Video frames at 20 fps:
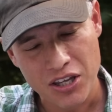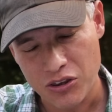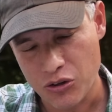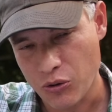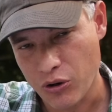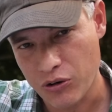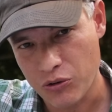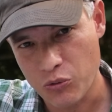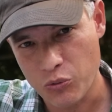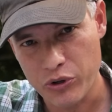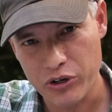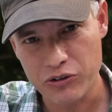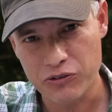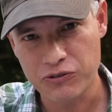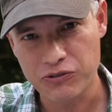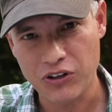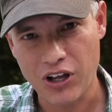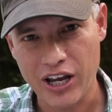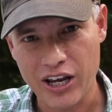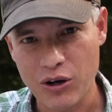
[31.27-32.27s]
there aren't weird
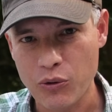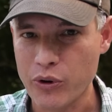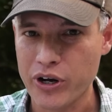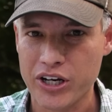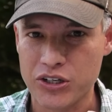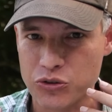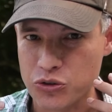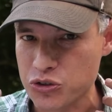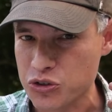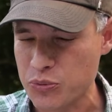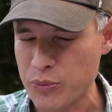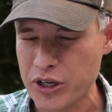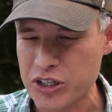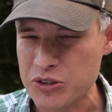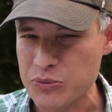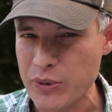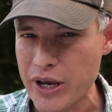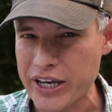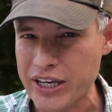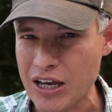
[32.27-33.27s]
flyaways or
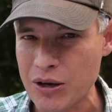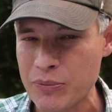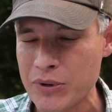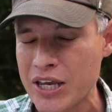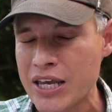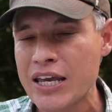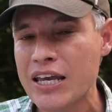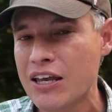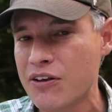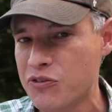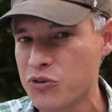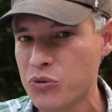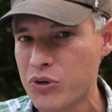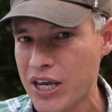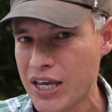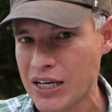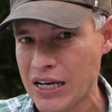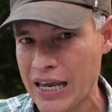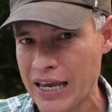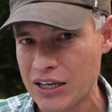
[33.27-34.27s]
smudge makeup. If you
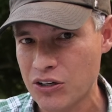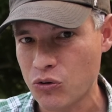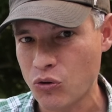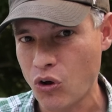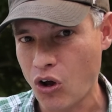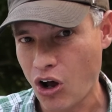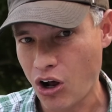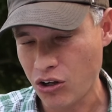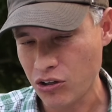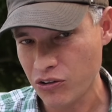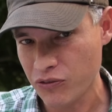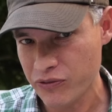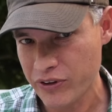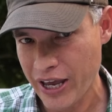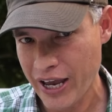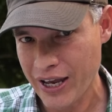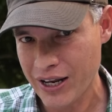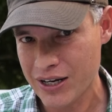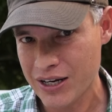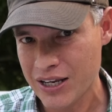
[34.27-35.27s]
can't handle all of
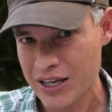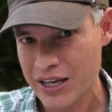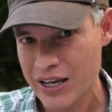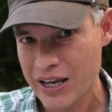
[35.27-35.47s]
that